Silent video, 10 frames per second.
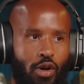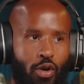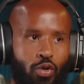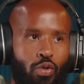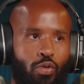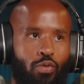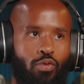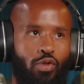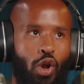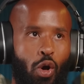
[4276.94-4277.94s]
who
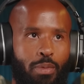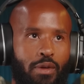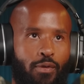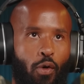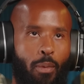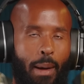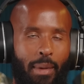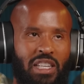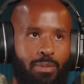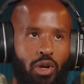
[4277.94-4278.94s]
know me for my
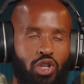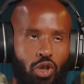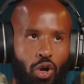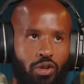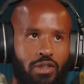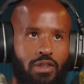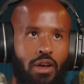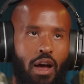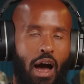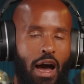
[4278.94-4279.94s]
mixed martial arts,
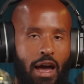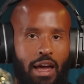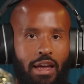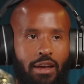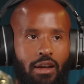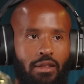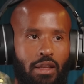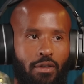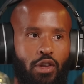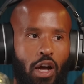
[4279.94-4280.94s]
I
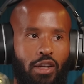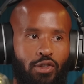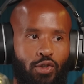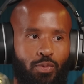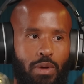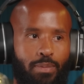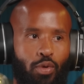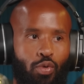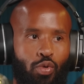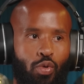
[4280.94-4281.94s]
love talking to
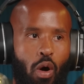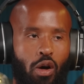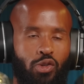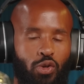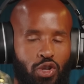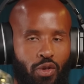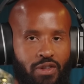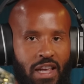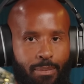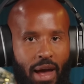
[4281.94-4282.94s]
people who also share the
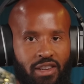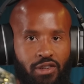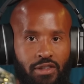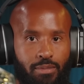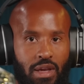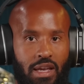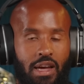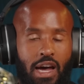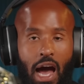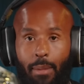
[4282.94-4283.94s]
same passion as me.
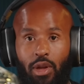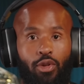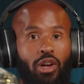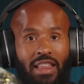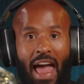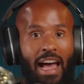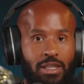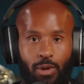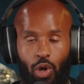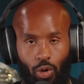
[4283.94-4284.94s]
I mean, you look at the
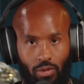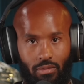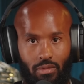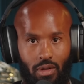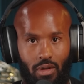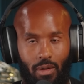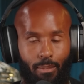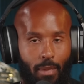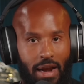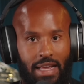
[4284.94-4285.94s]
Asmongold
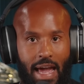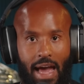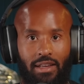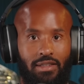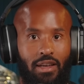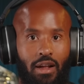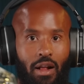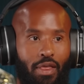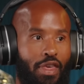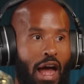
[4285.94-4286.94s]
Mighty Cast.
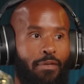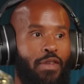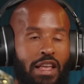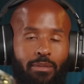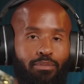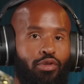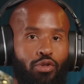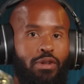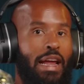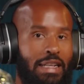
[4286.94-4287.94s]
That thing
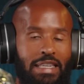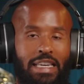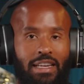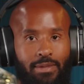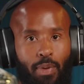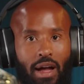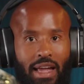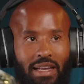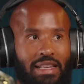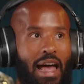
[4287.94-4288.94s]
blew Nate Diaz's podcast